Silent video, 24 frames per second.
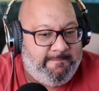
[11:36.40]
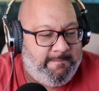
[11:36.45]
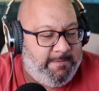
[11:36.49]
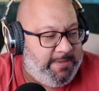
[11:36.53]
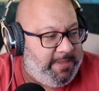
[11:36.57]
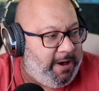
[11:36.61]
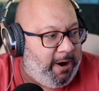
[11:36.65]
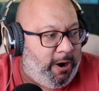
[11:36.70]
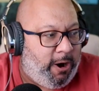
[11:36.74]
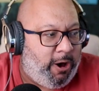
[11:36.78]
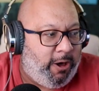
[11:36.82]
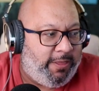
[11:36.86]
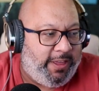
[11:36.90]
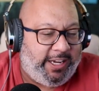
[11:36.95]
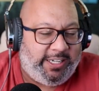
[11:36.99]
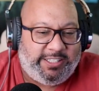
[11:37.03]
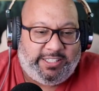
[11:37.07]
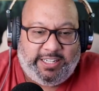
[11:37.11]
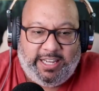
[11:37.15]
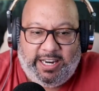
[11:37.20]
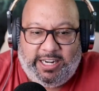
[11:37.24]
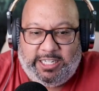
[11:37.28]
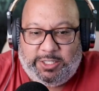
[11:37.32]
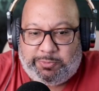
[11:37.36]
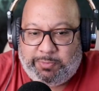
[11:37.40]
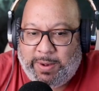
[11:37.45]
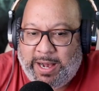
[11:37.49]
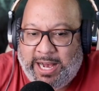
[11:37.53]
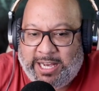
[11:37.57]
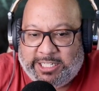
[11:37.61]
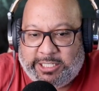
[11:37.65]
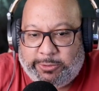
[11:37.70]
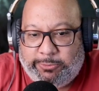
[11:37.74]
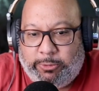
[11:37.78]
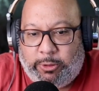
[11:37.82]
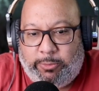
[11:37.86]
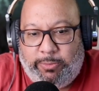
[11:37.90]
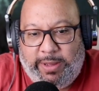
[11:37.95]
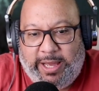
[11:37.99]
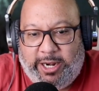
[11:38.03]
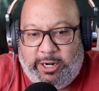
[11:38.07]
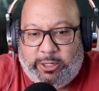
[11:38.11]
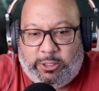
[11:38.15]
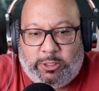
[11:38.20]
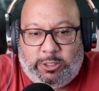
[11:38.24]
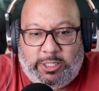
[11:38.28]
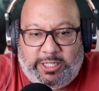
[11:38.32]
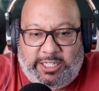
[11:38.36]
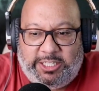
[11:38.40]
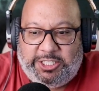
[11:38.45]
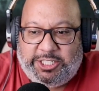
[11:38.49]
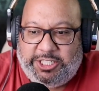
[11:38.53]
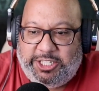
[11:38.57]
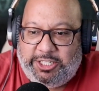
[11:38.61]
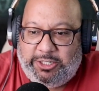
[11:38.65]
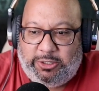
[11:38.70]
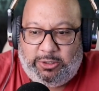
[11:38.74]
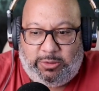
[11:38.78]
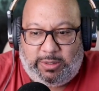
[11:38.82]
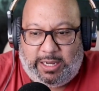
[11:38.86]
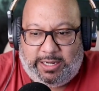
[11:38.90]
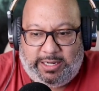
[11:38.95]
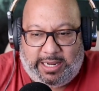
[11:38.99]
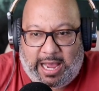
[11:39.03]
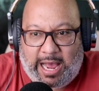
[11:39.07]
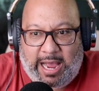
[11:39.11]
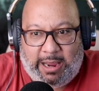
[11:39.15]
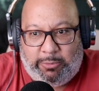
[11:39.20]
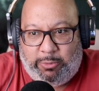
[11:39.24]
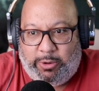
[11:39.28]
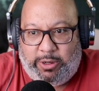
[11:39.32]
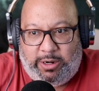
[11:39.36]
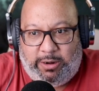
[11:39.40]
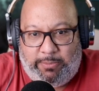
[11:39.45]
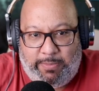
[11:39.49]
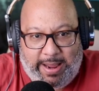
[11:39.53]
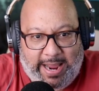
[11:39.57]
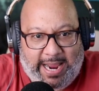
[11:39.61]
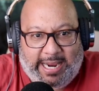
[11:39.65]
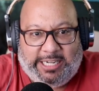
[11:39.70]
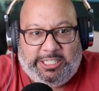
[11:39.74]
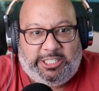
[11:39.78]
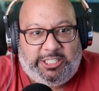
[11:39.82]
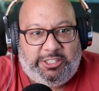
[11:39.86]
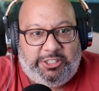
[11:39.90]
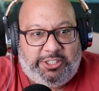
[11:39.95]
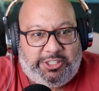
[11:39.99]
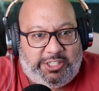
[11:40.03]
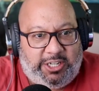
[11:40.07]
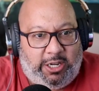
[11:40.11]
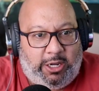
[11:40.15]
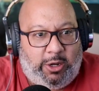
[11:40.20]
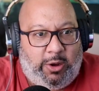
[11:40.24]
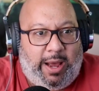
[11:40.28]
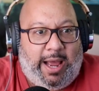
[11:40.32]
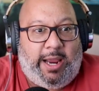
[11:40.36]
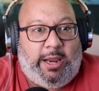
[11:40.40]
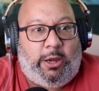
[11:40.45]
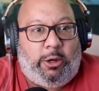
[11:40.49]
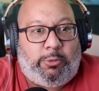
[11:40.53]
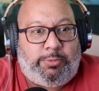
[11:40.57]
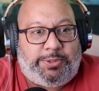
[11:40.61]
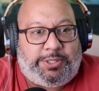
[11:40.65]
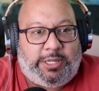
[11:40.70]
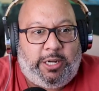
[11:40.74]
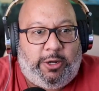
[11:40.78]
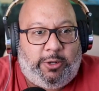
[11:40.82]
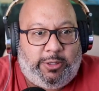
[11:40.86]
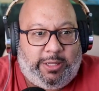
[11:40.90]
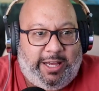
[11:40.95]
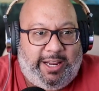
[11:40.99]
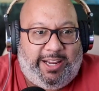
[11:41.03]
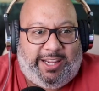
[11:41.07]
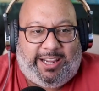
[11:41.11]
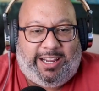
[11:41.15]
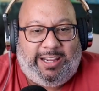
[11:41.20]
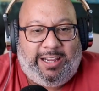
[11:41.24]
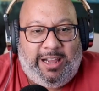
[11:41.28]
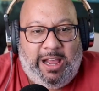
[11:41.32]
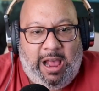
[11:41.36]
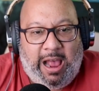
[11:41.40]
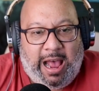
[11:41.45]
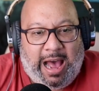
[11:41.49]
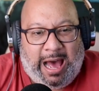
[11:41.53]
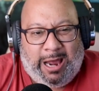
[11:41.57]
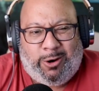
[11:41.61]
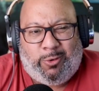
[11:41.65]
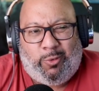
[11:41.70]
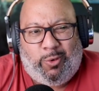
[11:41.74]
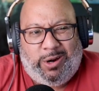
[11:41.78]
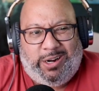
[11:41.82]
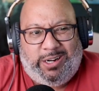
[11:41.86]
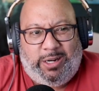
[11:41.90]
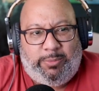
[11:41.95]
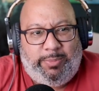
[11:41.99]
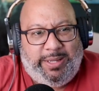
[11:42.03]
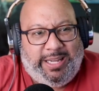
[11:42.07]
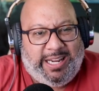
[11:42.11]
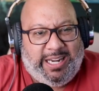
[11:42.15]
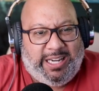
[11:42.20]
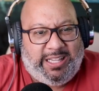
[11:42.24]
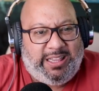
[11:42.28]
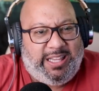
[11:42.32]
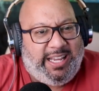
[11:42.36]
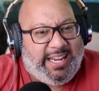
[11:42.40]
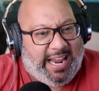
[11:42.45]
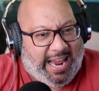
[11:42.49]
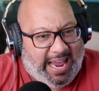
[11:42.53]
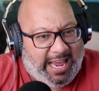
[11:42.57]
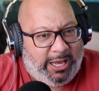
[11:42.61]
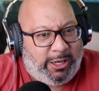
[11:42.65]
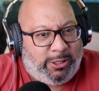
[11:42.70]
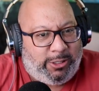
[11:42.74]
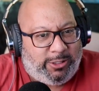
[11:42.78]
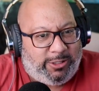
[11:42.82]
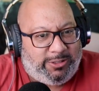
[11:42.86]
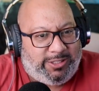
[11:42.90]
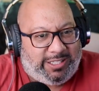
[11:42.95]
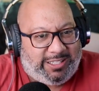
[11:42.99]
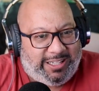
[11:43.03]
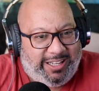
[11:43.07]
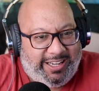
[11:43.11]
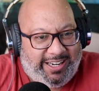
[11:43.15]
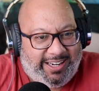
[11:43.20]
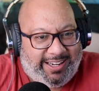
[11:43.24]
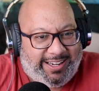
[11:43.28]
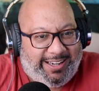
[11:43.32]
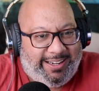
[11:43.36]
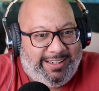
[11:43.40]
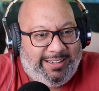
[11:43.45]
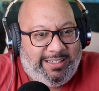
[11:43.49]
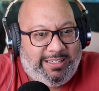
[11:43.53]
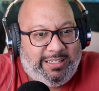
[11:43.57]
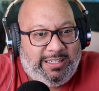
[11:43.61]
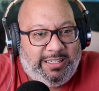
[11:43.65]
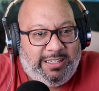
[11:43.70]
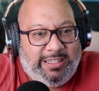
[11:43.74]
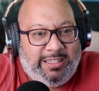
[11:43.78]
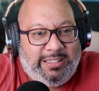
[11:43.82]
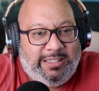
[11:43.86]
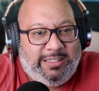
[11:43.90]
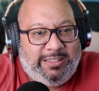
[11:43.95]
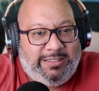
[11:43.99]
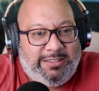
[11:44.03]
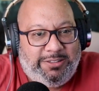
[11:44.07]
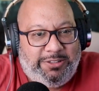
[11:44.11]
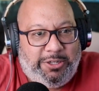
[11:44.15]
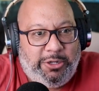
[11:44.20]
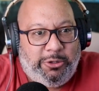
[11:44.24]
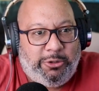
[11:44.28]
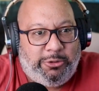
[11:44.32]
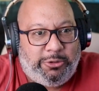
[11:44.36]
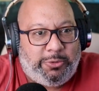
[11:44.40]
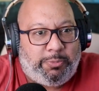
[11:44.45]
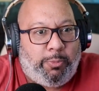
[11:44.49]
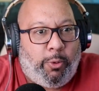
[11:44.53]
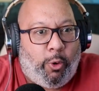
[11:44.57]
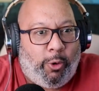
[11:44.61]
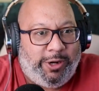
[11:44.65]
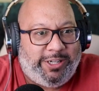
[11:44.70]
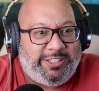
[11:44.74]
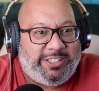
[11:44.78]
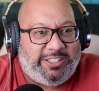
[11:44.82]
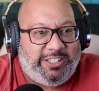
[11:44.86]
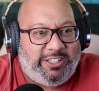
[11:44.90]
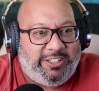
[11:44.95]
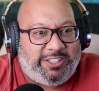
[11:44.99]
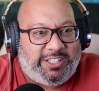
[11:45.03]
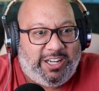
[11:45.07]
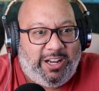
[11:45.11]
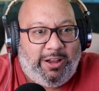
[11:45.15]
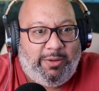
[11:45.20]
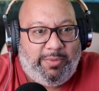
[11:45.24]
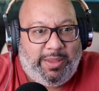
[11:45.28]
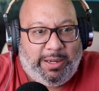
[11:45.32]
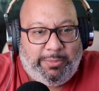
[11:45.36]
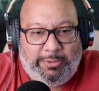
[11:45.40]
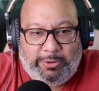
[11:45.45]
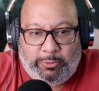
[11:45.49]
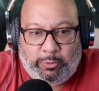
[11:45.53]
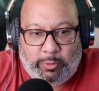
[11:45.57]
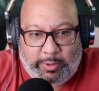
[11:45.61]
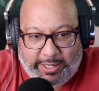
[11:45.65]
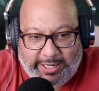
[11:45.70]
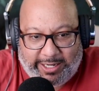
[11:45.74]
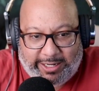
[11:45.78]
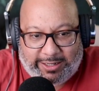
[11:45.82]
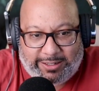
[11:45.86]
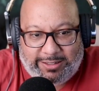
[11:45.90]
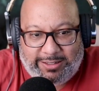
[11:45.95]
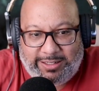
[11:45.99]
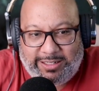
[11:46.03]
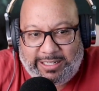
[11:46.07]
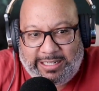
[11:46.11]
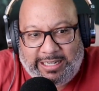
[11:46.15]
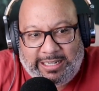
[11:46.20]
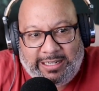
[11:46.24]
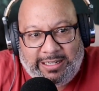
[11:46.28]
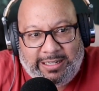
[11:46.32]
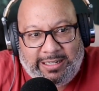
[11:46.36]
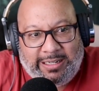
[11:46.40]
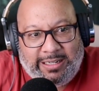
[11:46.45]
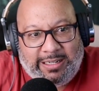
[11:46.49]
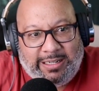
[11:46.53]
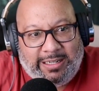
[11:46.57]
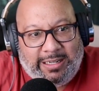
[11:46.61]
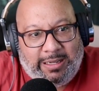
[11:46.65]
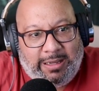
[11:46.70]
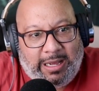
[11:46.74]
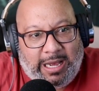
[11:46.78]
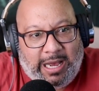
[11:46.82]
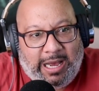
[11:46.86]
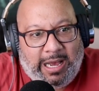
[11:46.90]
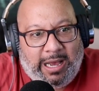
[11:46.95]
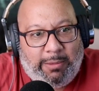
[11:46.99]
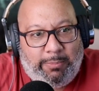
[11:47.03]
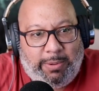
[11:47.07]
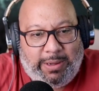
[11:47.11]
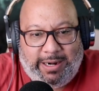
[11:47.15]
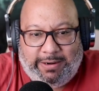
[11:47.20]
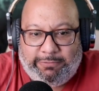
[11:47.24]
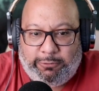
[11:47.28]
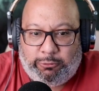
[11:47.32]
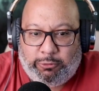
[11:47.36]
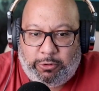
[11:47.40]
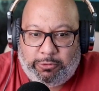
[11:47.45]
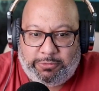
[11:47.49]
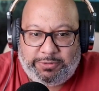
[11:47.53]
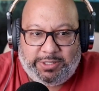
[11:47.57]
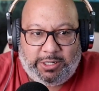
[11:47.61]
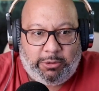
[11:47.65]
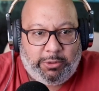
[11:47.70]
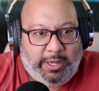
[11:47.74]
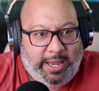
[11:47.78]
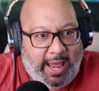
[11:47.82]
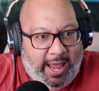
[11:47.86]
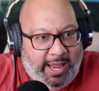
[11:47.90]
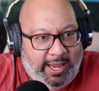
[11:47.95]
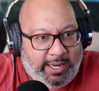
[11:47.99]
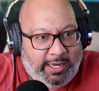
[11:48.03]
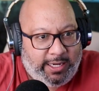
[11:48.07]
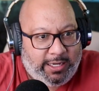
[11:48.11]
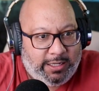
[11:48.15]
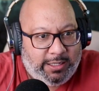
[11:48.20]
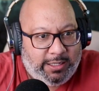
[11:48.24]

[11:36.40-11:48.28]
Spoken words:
All they said is possible medical issue. I would imagine so. I hope so. Like, I don't want it to be anything else. Like, dude was poisoned or something. That'd be weird. But everyone was okay.